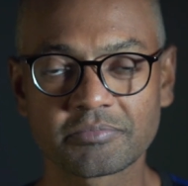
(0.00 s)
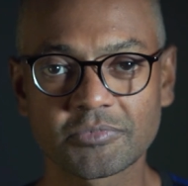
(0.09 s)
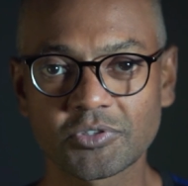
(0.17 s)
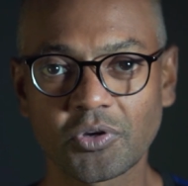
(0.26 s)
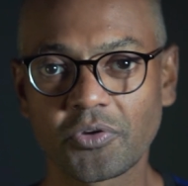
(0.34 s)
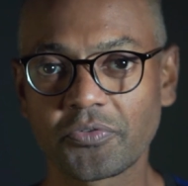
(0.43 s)

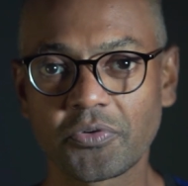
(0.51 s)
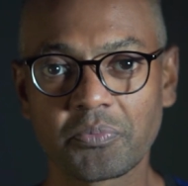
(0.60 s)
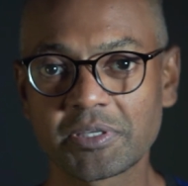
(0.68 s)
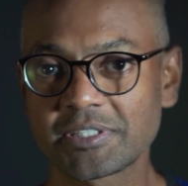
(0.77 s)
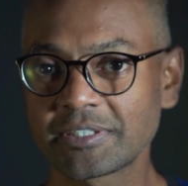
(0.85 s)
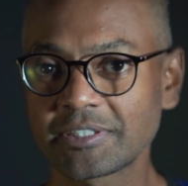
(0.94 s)
so if you
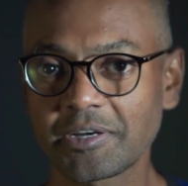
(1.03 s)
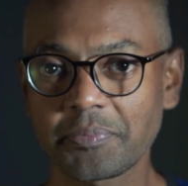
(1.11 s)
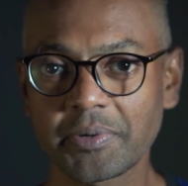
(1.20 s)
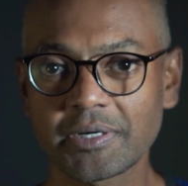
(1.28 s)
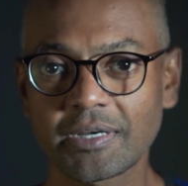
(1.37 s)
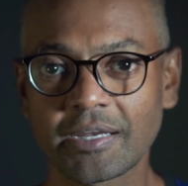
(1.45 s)

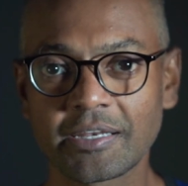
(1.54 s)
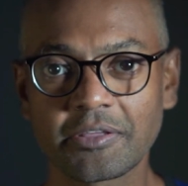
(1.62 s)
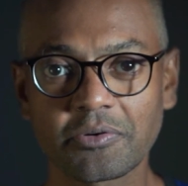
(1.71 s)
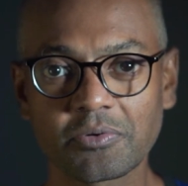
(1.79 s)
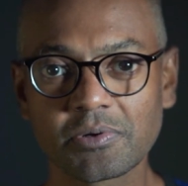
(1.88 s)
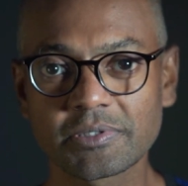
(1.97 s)
misinterpret any
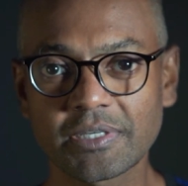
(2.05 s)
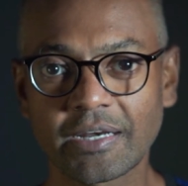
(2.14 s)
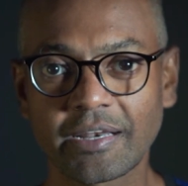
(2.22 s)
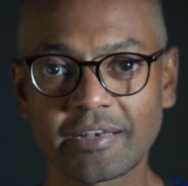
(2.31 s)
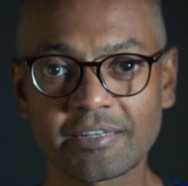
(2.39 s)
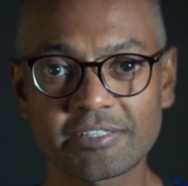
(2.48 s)
rules
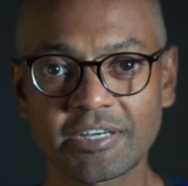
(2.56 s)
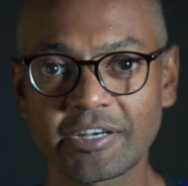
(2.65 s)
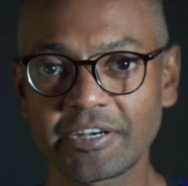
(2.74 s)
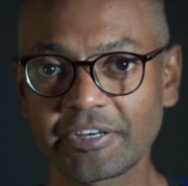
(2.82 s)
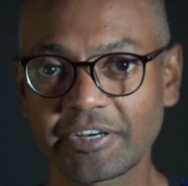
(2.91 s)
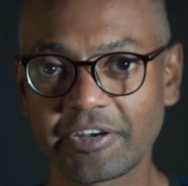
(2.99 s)
and
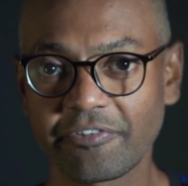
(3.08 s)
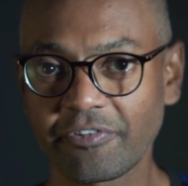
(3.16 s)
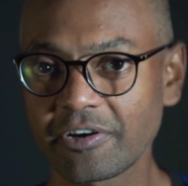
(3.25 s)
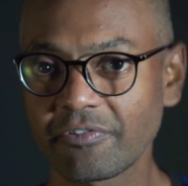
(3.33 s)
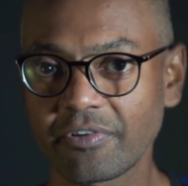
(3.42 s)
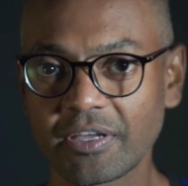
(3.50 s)
understand in a
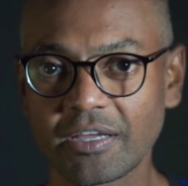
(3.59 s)
different way,